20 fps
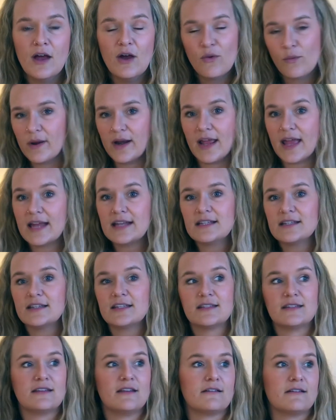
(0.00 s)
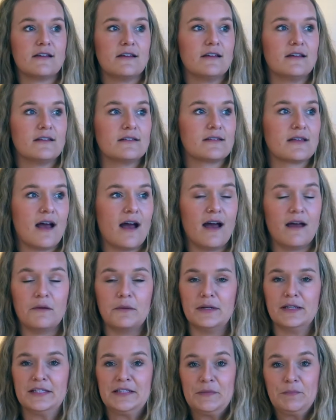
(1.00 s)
When I ended the series, I was